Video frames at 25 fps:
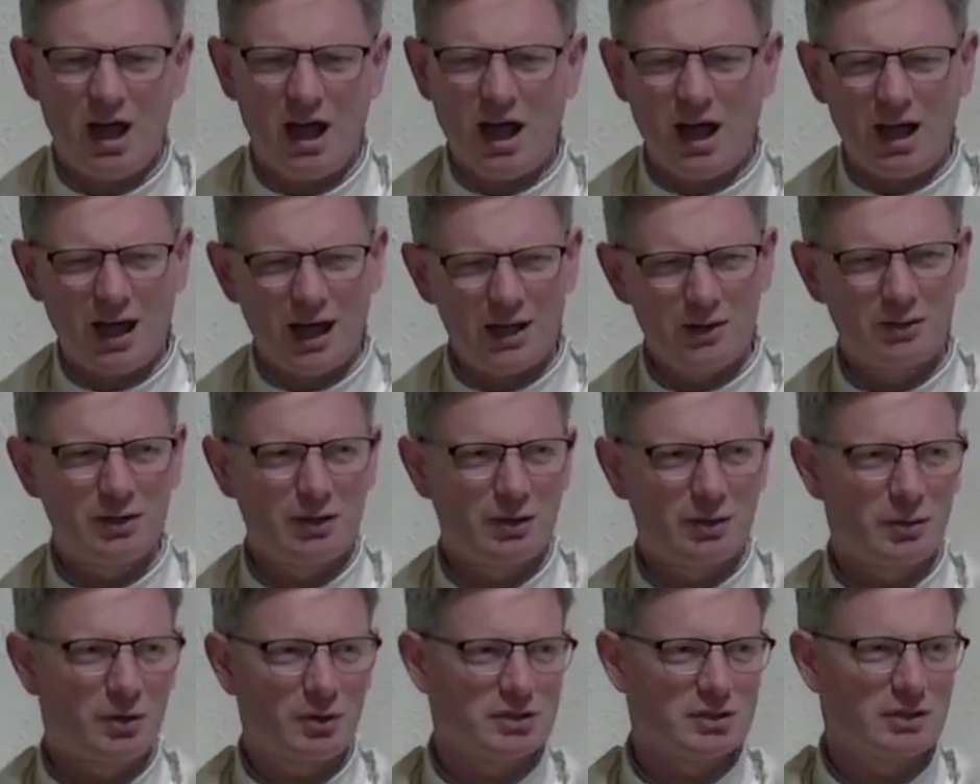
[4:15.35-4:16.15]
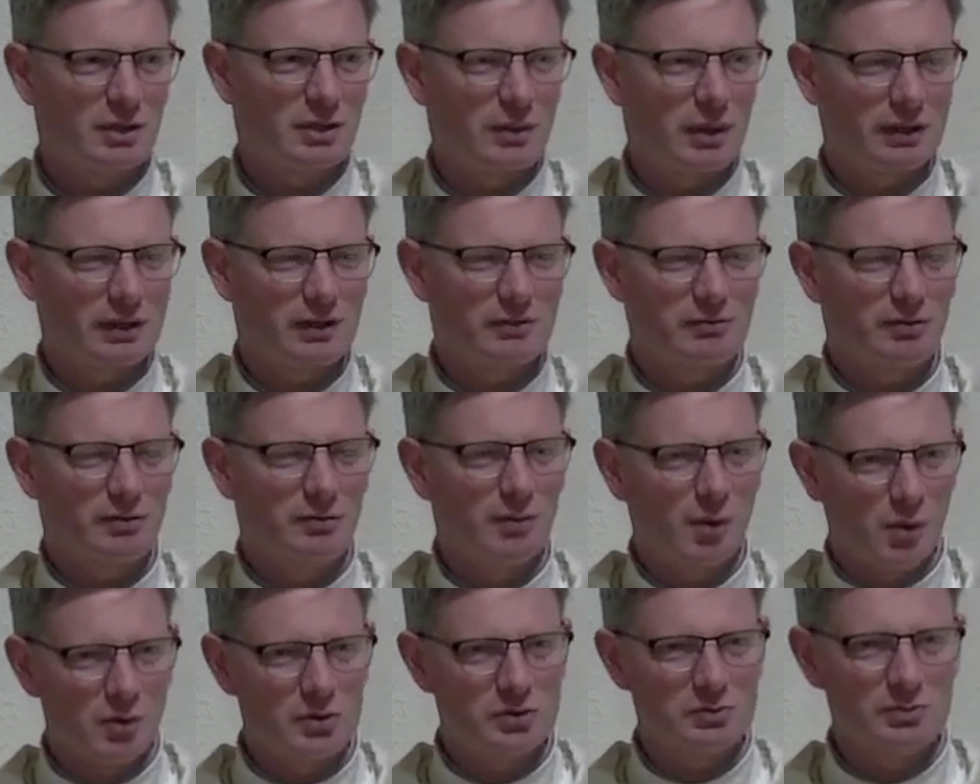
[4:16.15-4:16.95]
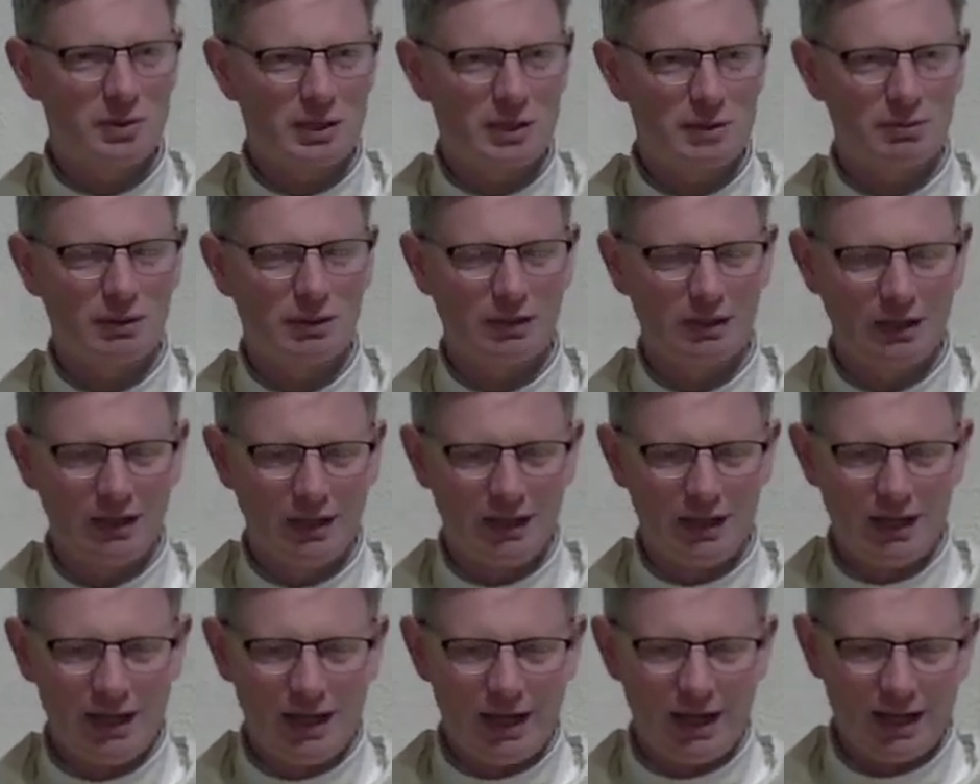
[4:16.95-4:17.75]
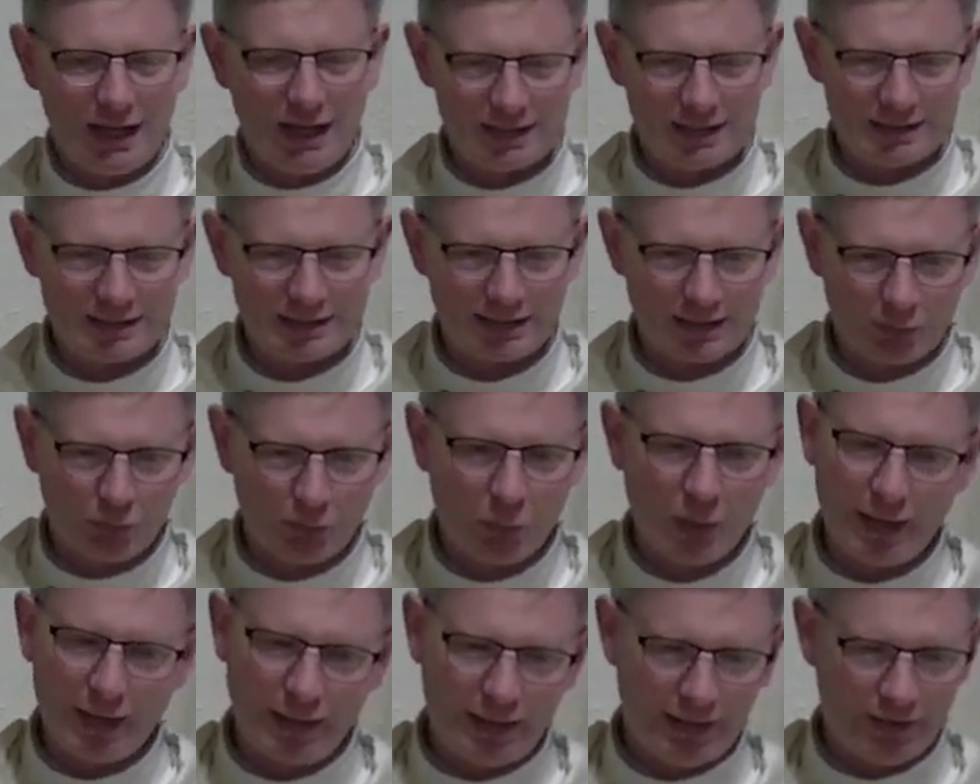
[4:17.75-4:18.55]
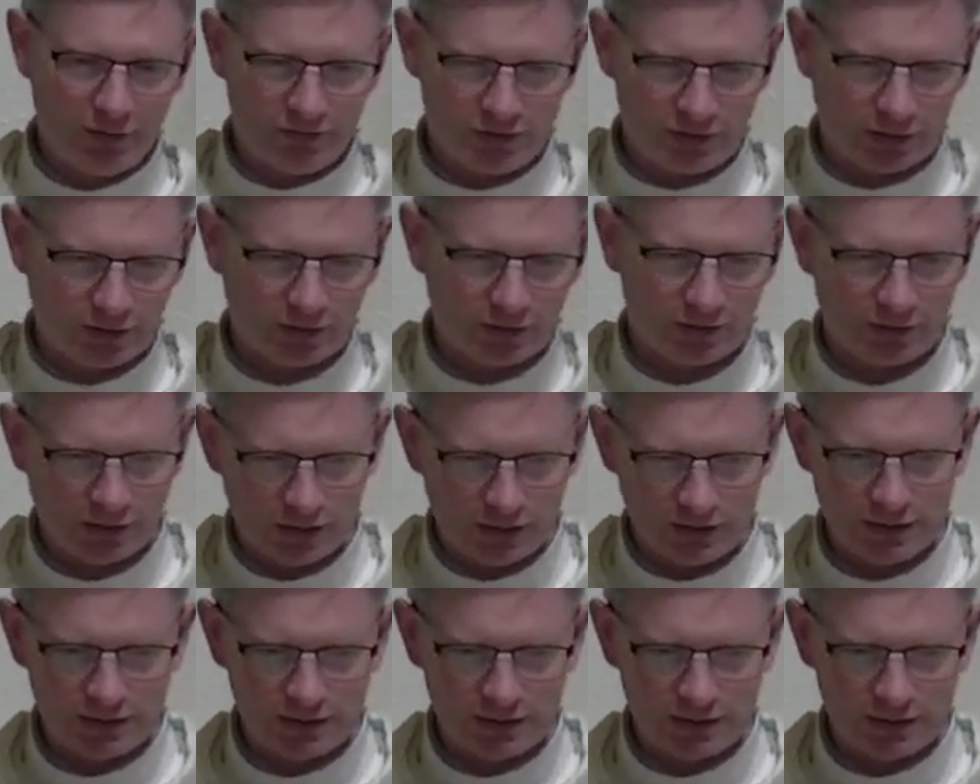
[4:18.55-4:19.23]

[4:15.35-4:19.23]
I don't think it works that way. I think for most people, it's like weightlifting, right?